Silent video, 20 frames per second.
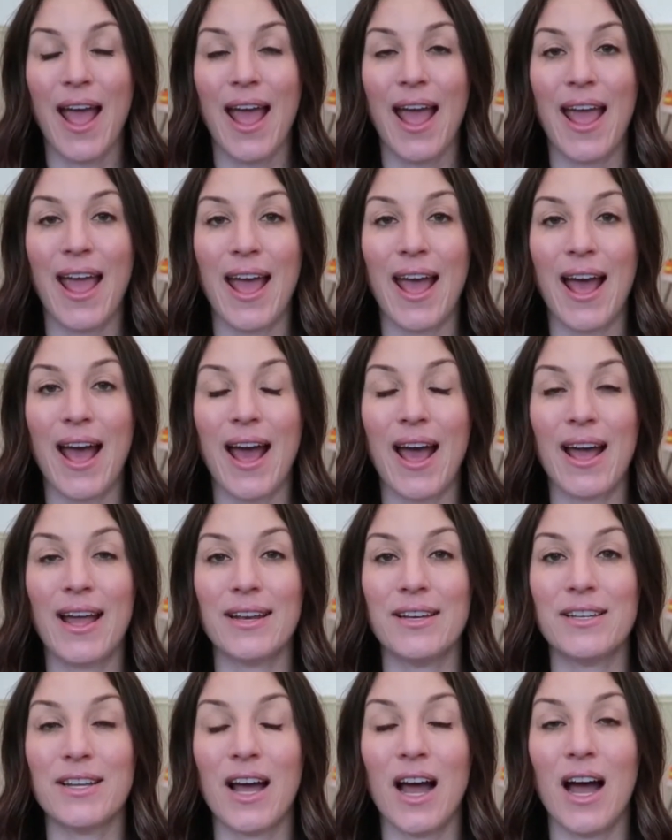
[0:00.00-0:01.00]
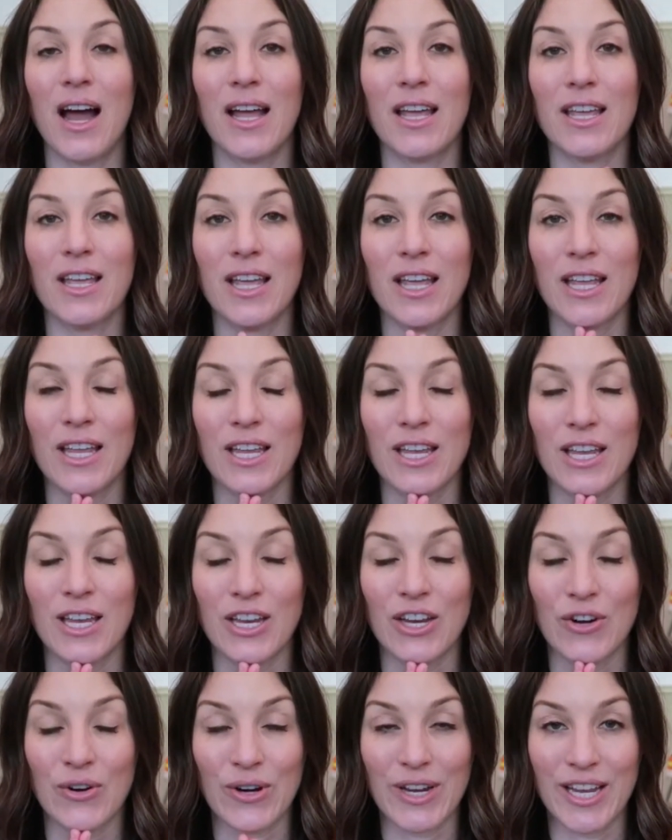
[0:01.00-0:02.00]
and
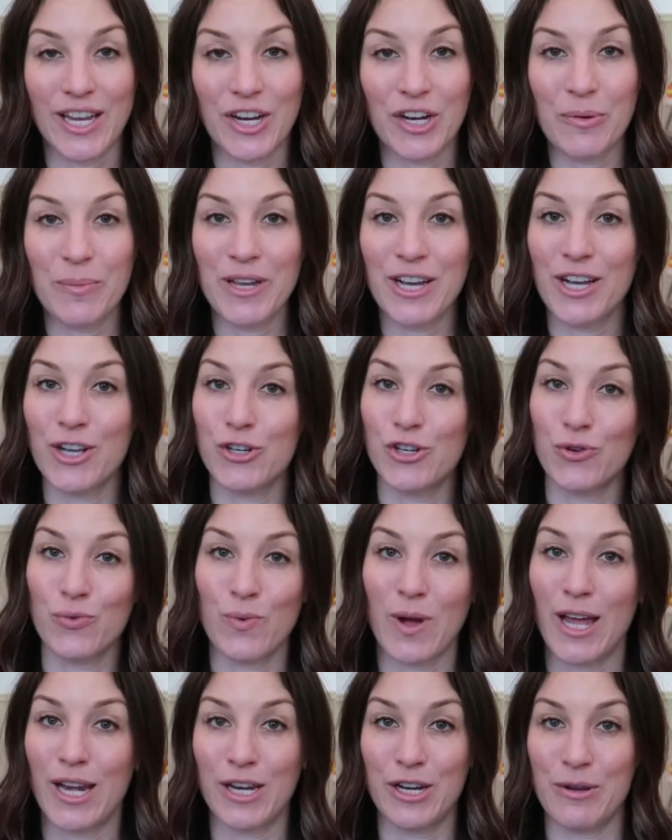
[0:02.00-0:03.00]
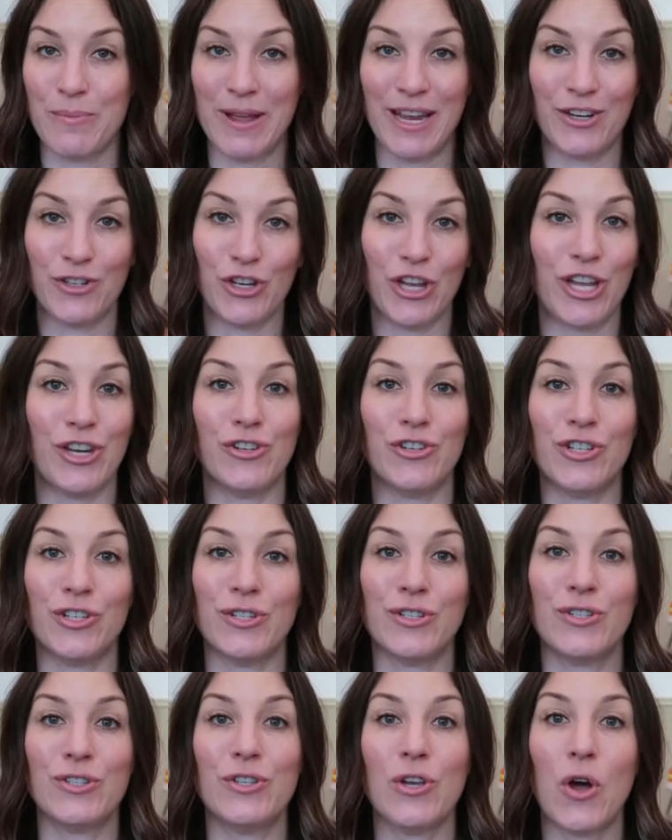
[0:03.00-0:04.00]
you're here because you're ready to make
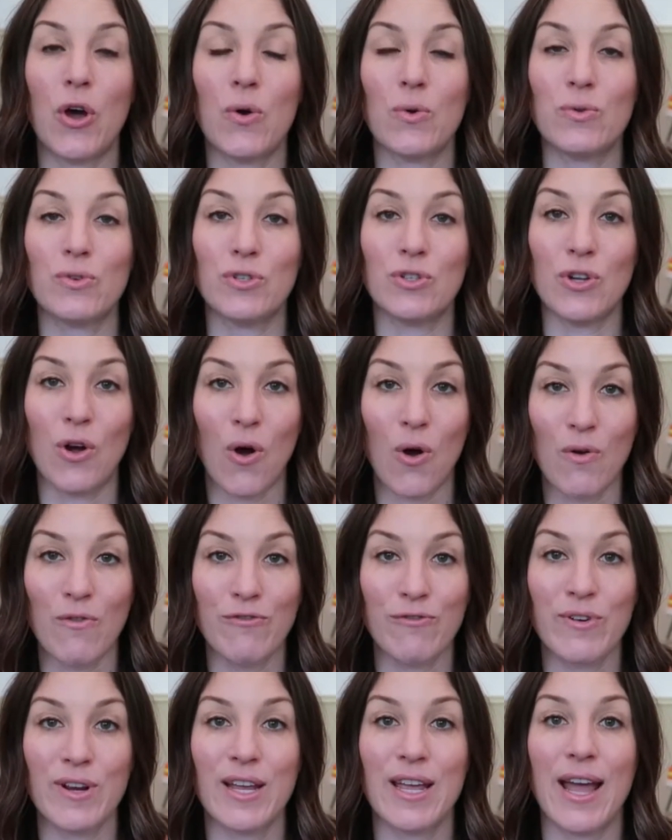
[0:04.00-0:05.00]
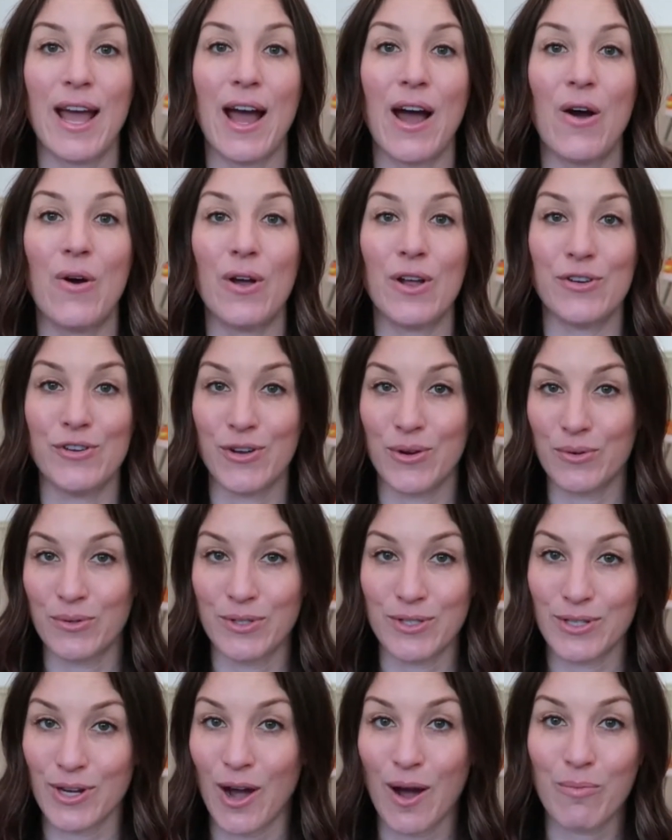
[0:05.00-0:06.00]
changes. So don't freak out and
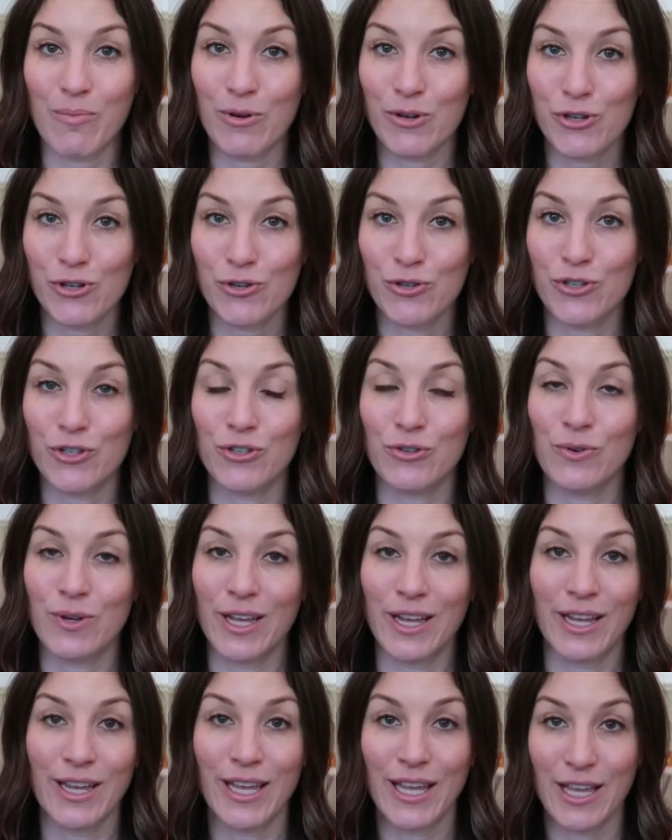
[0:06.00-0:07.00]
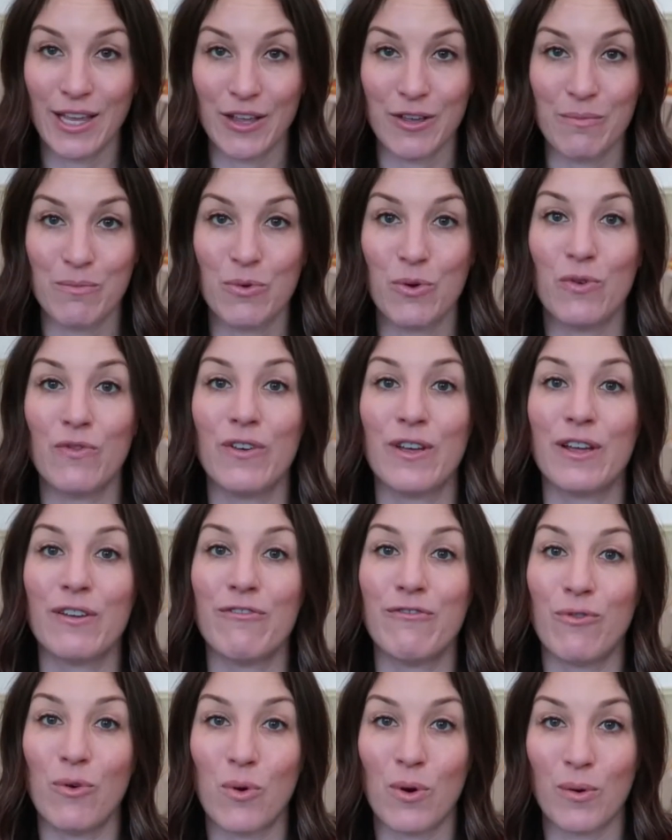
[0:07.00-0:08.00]
don't stop what you're doing. Keep moving
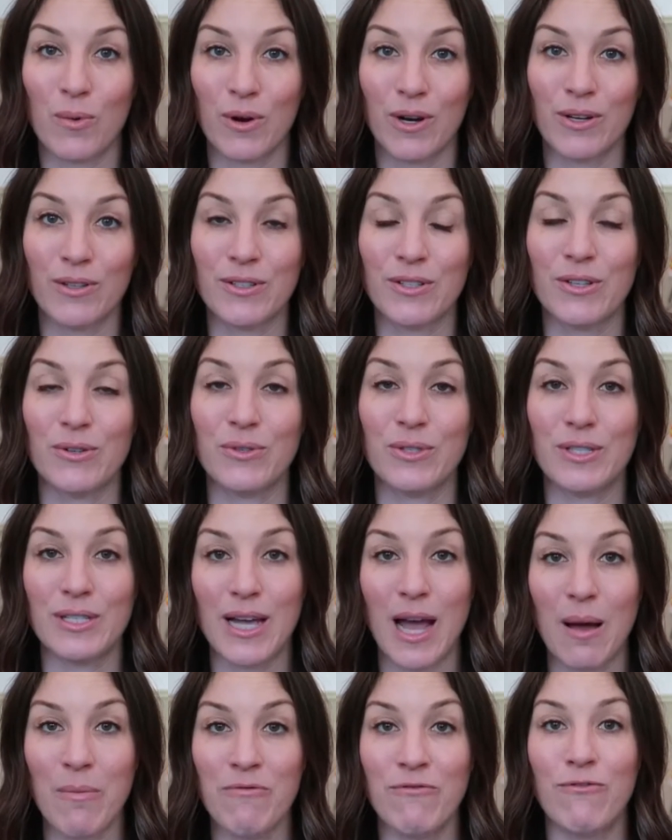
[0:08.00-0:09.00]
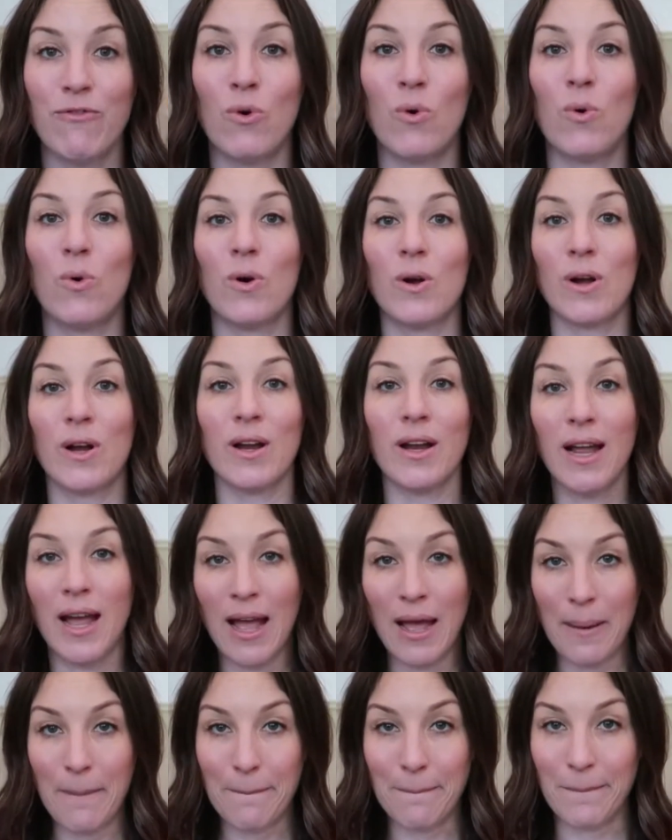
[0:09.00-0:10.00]
forward. So step 4,
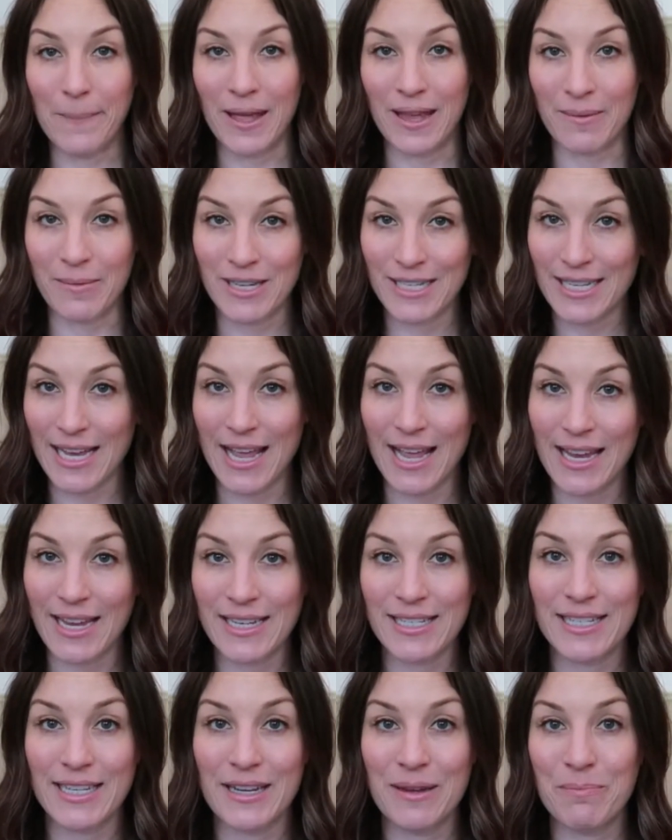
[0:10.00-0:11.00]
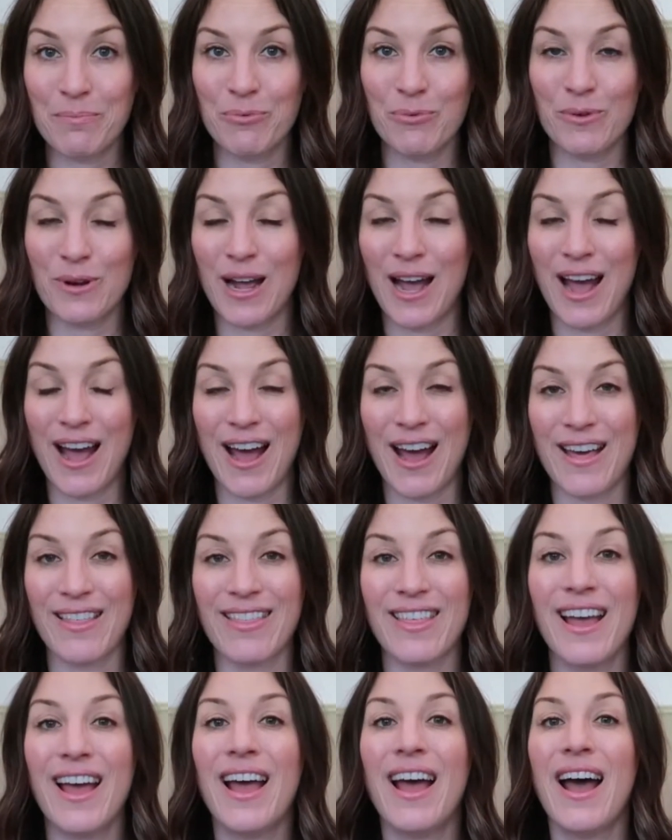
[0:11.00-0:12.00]
maybe take a deep
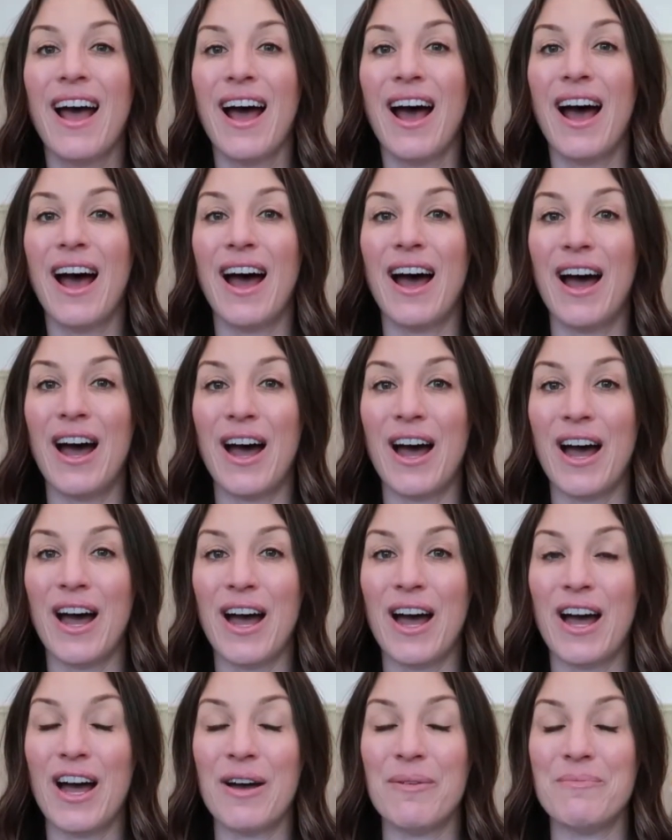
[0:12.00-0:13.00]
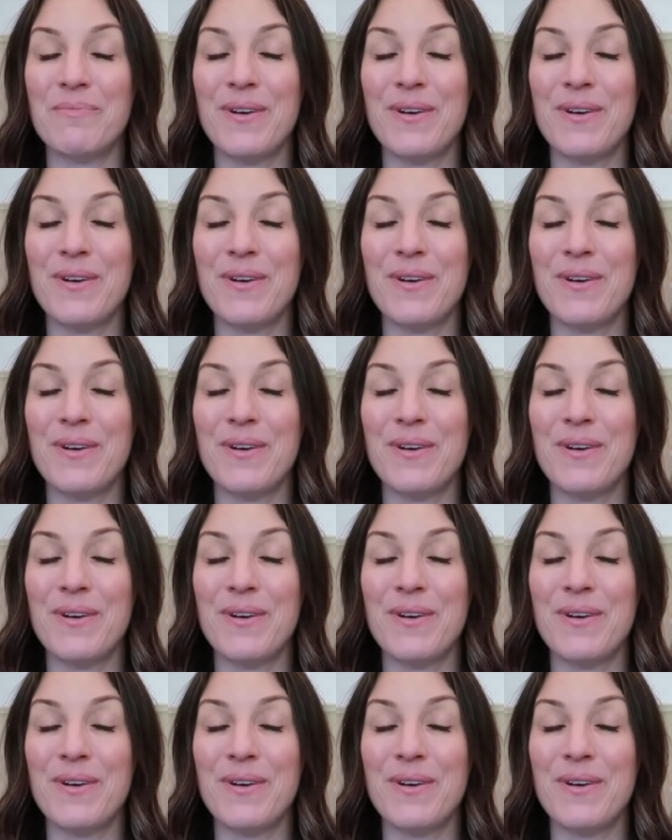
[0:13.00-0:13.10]
breath, assess